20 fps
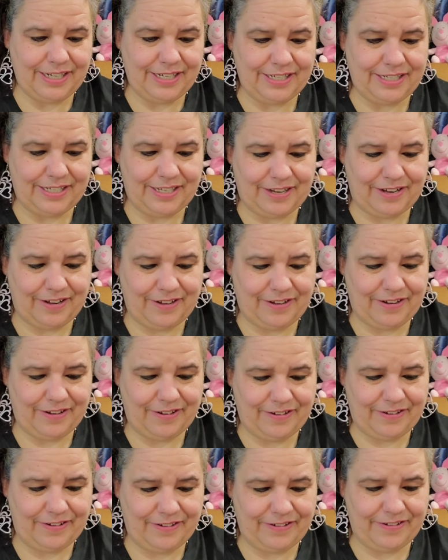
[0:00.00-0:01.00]

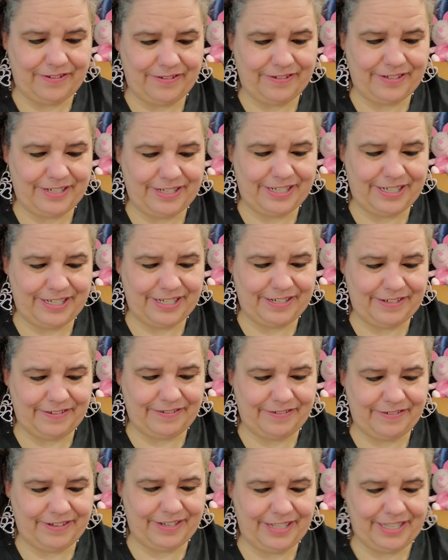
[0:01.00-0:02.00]
So,
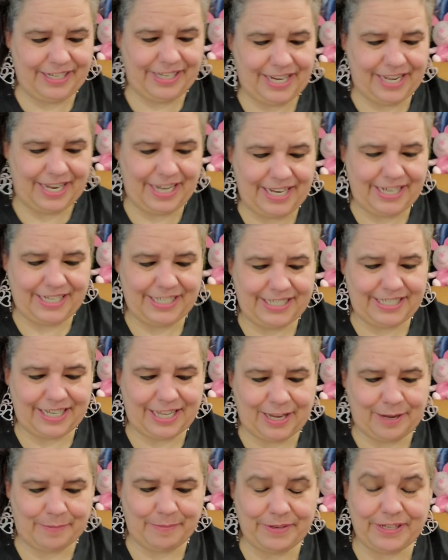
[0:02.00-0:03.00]
really nice.
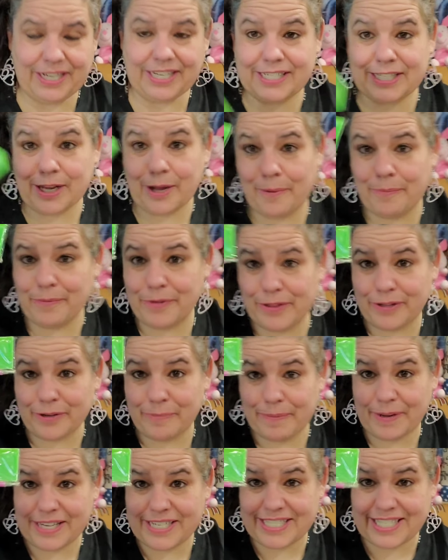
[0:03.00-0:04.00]
Um, it does come with your
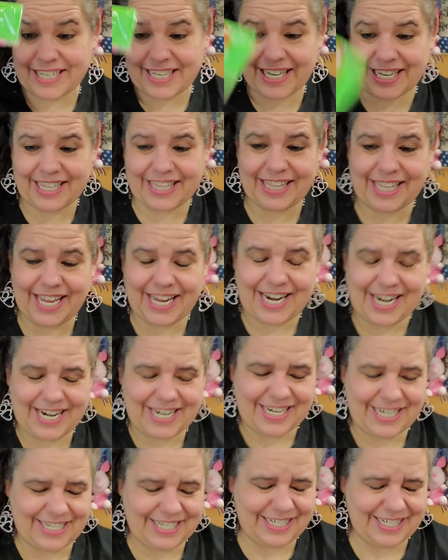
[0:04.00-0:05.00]
basic kit
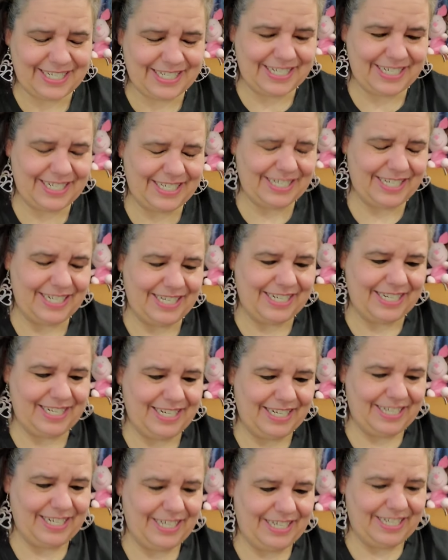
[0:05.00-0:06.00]
there.
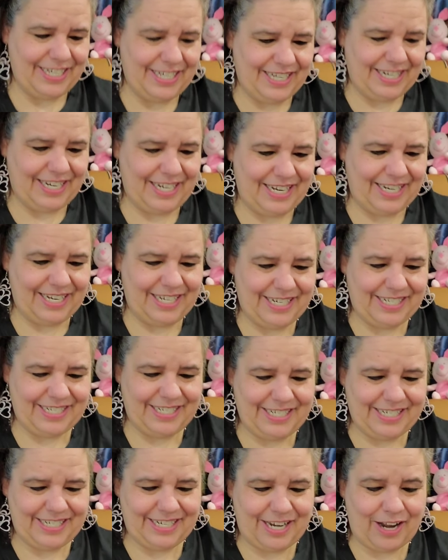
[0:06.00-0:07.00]

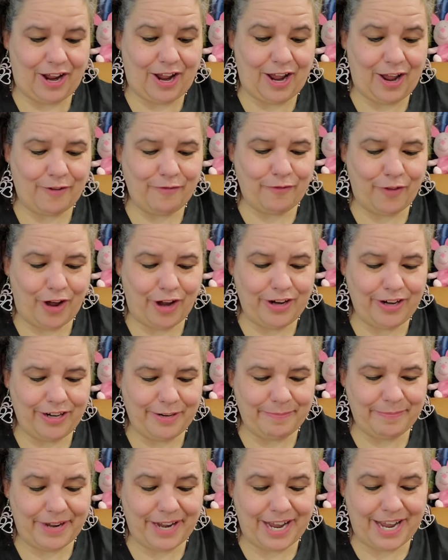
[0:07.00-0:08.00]
And I have water
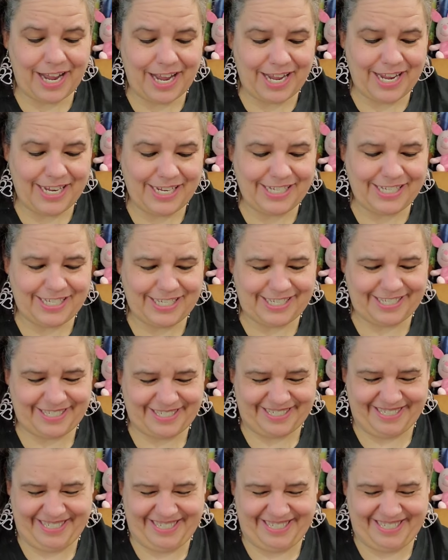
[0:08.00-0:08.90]
in my eyes.